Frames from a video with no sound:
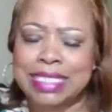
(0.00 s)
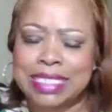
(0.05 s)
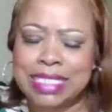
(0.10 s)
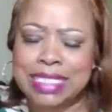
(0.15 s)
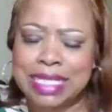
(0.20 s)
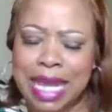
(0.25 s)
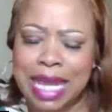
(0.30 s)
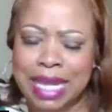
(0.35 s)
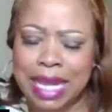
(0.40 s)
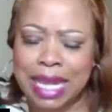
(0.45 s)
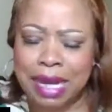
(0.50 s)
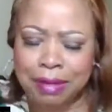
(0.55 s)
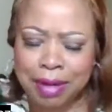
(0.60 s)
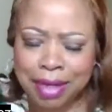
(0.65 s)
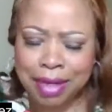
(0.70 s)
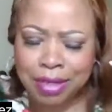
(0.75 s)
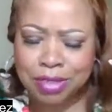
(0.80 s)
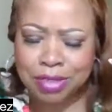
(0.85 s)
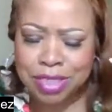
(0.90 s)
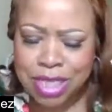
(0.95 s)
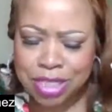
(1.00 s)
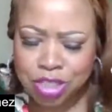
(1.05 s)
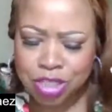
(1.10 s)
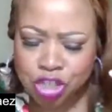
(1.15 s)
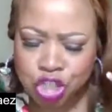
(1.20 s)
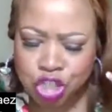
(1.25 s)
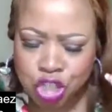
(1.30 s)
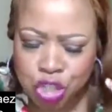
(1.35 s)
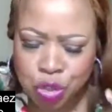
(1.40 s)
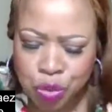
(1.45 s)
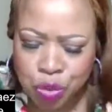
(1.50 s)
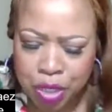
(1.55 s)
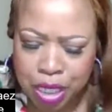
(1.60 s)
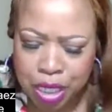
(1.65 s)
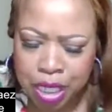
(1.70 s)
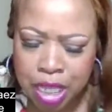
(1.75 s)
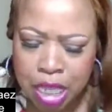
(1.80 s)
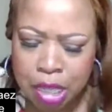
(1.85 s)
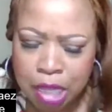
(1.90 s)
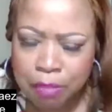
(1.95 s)
I see like, and I'm not going to say it's a
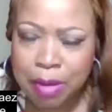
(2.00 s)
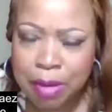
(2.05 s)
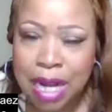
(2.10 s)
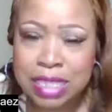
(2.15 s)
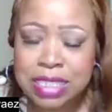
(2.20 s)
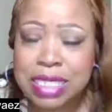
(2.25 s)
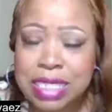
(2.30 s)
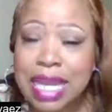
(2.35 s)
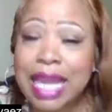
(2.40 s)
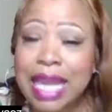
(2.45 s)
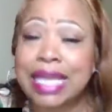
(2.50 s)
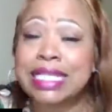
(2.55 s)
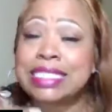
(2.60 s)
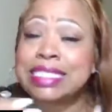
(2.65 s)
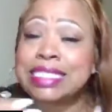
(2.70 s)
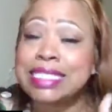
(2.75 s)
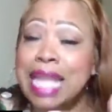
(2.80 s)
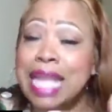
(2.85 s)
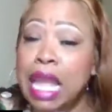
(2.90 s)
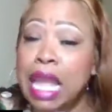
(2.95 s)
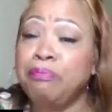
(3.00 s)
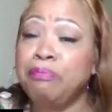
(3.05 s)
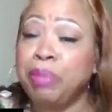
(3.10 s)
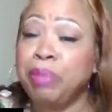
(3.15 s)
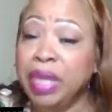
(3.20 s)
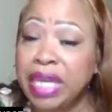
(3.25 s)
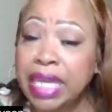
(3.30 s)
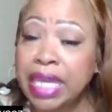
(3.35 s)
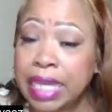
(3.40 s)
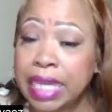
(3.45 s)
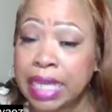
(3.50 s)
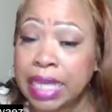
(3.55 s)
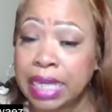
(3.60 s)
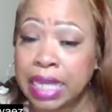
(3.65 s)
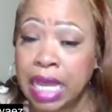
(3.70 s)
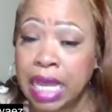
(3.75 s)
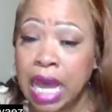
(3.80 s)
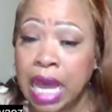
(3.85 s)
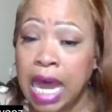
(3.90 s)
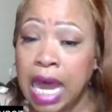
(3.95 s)
shooting, but I see like a
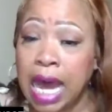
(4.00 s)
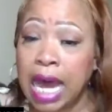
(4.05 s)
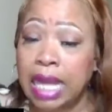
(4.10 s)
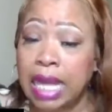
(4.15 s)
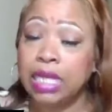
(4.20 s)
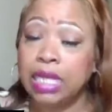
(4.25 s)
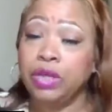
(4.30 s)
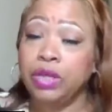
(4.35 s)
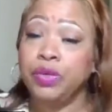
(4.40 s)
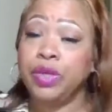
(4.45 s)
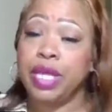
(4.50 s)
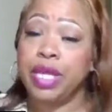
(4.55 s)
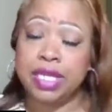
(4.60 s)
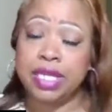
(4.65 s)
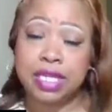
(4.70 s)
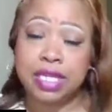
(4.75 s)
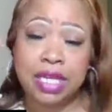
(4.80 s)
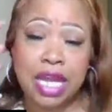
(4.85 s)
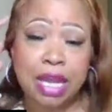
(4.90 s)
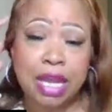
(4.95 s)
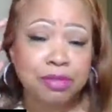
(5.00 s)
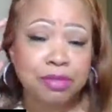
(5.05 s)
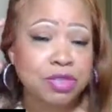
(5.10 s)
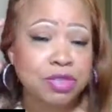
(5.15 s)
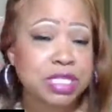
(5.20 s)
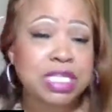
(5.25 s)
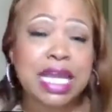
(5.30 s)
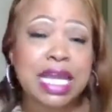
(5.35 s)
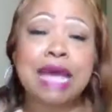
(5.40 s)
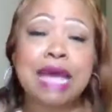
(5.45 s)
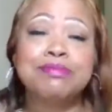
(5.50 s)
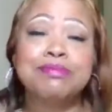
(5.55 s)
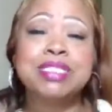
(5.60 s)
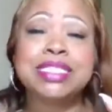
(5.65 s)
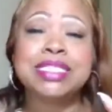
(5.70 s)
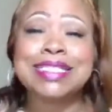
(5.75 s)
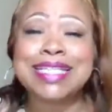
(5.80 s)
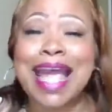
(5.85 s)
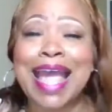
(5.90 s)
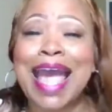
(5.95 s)
stampede. Hallelujah, in the name of Jesus. And
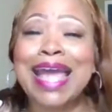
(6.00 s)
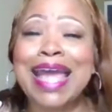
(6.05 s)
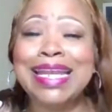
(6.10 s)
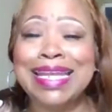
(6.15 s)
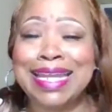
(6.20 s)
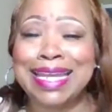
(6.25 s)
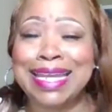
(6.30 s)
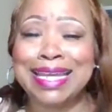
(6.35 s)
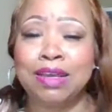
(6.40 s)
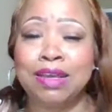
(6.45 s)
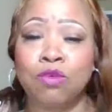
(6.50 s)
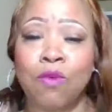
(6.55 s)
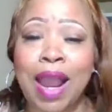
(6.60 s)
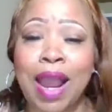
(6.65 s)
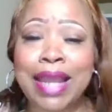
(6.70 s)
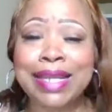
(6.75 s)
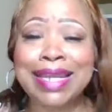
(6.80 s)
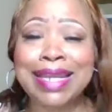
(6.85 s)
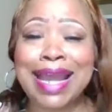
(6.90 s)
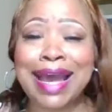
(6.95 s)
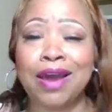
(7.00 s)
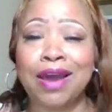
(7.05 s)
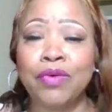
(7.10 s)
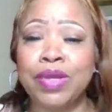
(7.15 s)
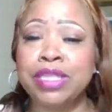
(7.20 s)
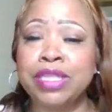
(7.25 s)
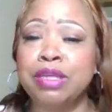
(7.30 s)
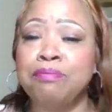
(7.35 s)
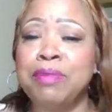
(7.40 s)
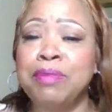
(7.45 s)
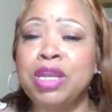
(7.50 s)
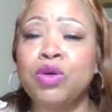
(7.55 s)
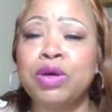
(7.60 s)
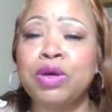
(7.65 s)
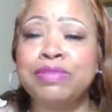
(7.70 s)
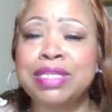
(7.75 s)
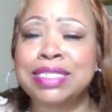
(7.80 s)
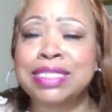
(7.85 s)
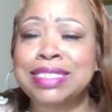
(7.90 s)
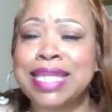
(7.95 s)
I'm standing right now in the
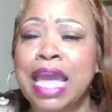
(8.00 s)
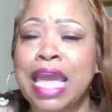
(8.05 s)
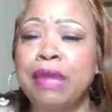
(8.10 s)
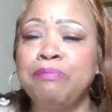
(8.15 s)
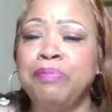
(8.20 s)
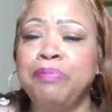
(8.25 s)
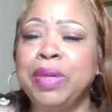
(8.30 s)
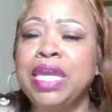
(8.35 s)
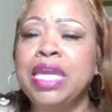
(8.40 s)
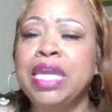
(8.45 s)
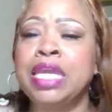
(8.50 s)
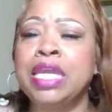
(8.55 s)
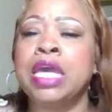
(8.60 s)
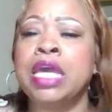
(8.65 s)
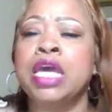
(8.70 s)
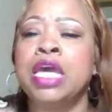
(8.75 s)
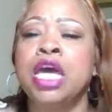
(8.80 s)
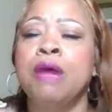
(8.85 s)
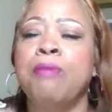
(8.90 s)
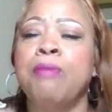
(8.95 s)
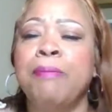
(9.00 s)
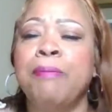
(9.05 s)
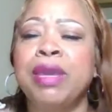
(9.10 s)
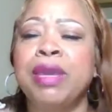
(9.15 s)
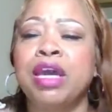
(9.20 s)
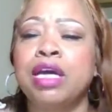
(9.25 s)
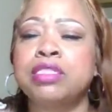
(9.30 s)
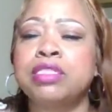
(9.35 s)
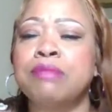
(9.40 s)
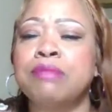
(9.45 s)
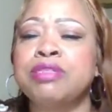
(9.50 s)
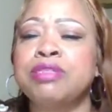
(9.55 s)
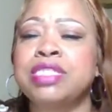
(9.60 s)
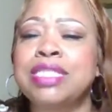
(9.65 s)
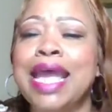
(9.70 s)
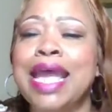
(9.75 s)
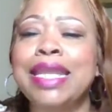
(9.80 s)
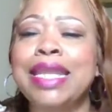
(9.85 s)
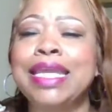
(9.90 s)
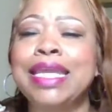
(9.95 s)
middle of the stampede, but because I'm
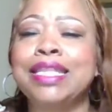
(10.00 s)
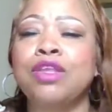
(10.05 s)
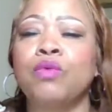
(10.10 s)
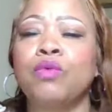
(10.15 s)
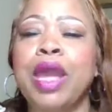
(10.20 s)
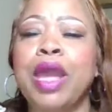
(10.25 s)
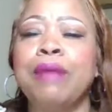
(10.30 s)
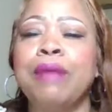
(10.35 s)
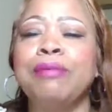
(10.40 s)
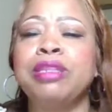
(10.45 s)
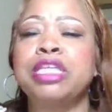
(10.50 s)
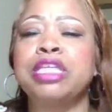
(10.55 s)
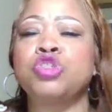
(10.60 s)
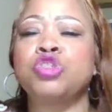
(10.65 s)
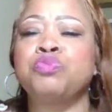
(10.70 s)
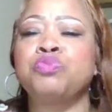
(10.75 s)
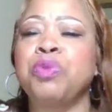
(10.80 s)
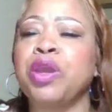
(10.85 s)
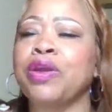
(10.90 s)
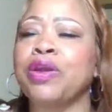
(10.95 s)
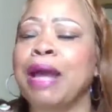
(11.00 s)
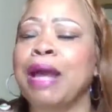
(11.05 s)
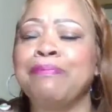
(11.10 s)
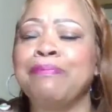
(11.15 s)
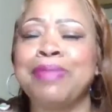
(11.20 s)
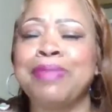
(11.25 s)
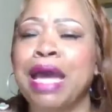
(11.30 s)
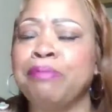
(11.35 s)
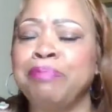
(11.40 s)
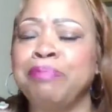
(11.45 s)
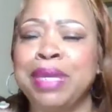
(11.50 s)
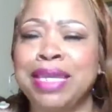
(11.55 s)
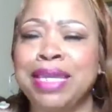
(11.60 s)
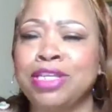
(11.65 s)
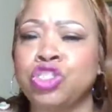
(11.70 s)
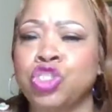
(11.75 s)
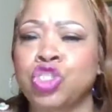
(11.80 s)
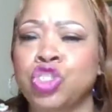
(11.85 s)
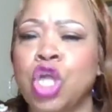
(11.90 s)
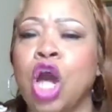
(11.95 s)
standing in the realm of the spirit, I'm not
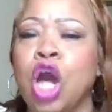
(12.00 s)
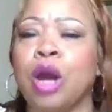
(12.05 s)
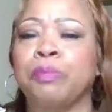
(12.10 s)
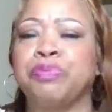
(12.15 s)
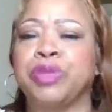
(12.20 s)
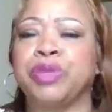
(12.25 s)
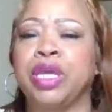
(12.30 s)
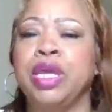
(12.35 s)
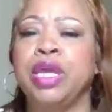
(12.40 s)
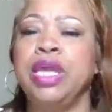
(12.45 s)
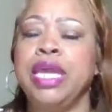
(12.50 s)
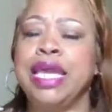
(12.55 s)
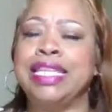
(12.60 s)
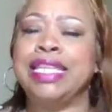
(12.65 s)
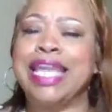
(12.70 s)
being stomped.